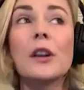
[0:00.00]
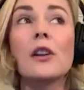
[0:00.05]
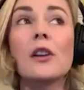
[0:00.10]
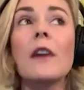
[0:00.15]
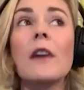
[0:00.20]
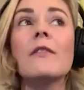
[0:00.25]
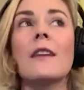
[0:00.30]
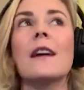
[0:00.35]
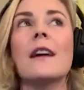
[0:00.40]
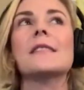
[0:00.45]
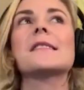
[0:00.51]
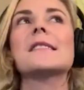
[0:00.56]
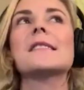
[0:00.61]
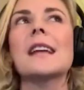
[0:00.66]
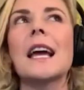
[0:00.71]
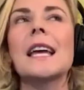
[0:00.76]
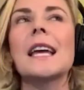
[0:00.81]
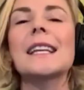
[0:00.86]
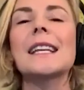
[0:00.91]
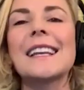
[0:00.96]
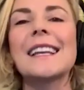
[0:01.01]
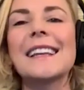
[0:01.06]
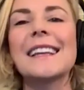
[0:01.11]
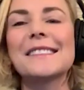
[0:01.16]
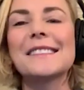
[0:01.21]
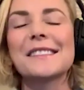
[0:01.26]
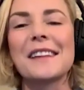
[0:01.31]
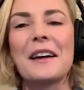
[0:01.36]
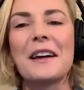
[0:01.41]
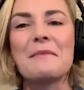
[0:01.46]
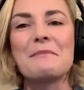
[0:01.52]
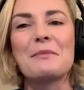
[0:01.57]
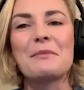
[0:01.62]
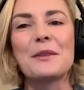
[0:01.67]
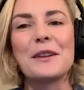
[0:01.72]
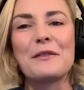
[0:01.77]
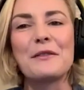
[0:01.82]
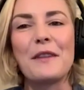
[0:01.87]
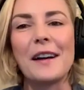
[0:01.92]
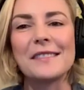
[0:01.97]
on last night, and it's
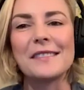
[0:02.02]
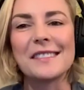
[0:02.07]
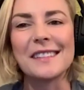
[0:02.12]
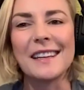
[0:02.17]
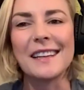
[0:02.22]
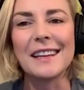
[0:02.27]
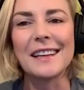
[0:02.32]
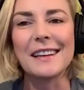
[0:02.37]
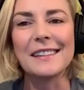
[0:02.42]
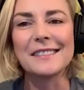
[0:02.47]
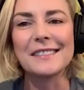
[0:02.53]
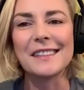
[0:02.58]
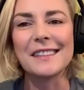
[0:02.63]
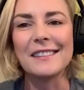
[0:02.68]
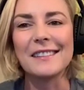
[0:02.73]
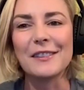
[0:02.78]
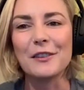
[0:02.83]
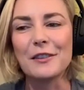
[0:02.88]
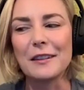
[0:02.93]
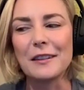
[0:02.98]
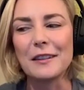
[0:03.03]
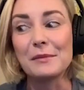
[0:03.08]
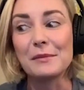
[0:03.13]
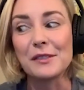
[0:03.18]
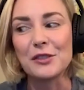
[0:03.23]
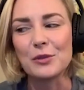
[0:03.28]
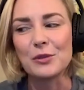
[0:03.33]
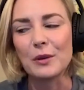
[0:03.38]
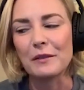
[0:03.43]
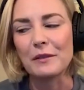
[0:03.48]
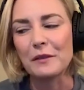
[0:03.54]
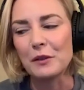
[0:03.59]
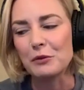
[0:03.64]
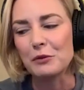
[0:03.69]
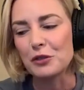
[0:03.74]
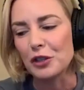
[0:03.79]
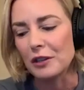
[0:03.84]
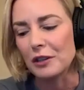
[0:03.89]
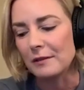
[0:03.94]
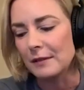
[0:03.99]
pretty fascinating. It's like a little glimpse into our
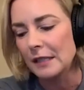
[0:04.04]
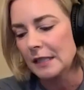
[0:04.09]
future.